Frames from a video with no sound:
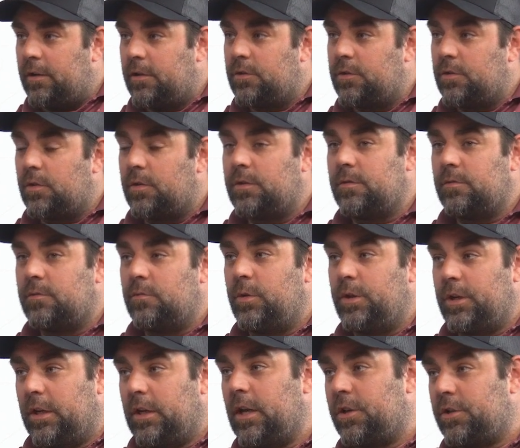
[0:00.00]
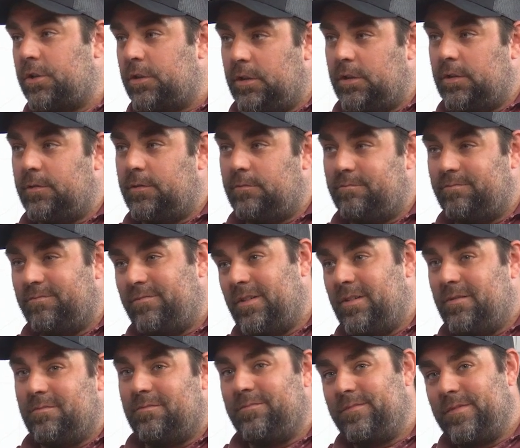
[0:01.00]
So we can actually,
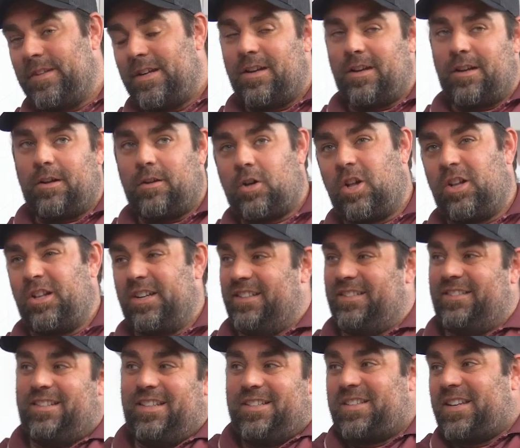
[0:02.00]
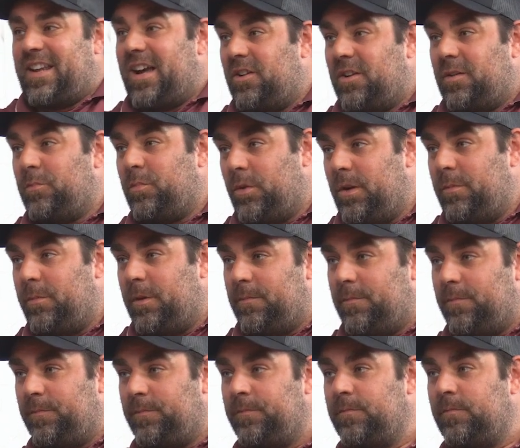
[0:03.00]
we'll call it a discounted
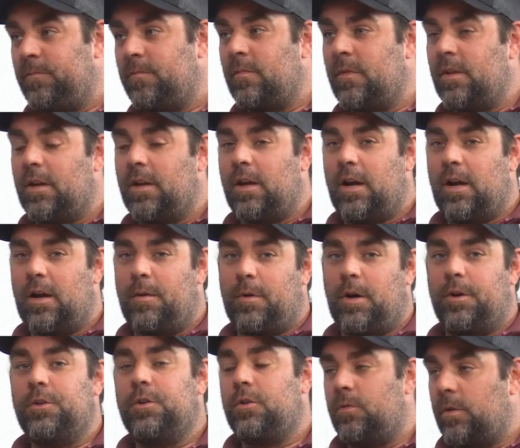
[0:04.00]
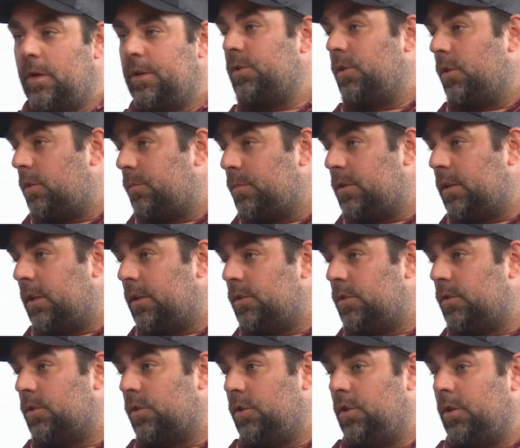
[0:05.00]
premium under the right circumstances.
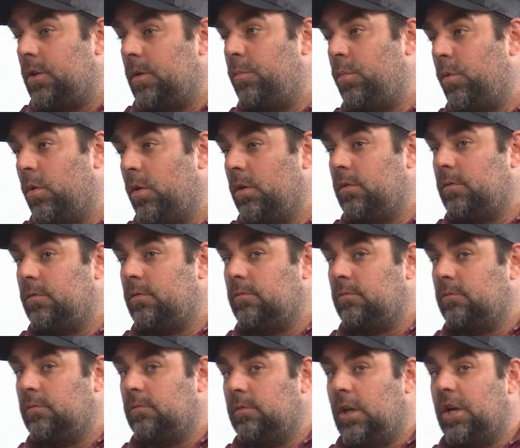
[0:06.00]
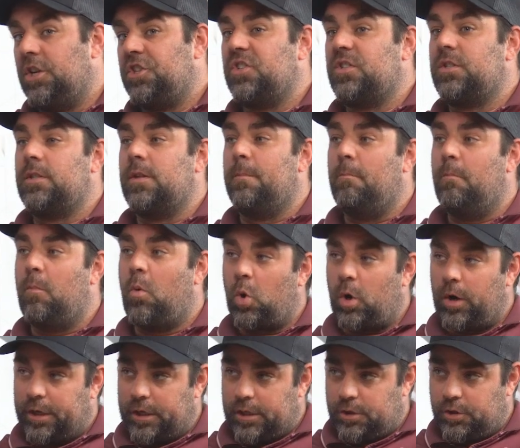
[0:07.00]
So you can port not just the
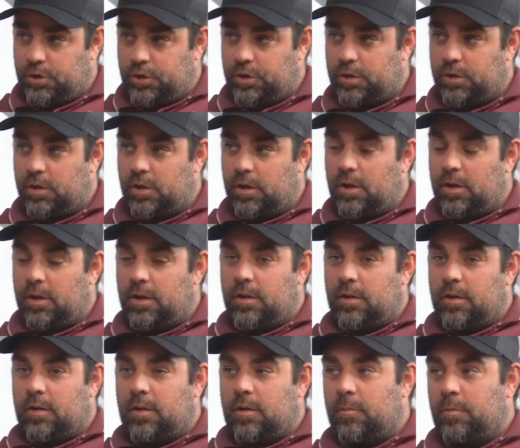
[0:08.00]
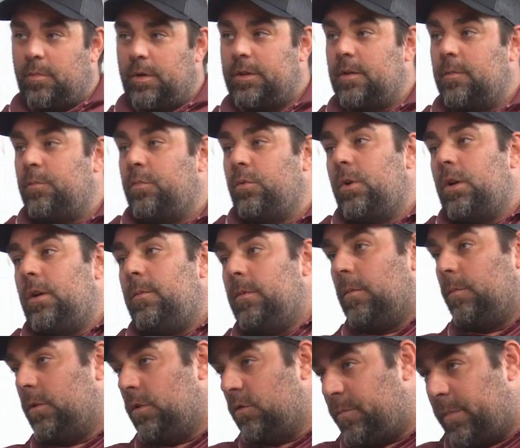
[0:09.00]
mortgage, but the
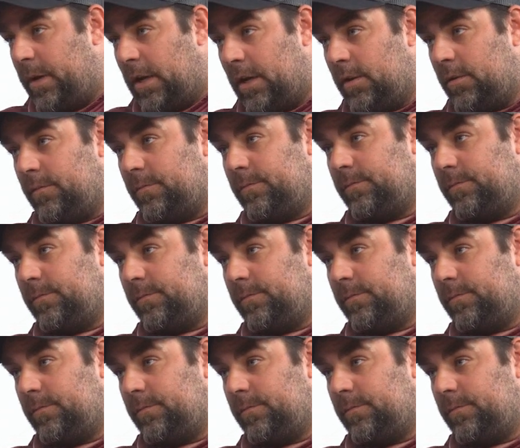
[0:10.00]
premium you've paid.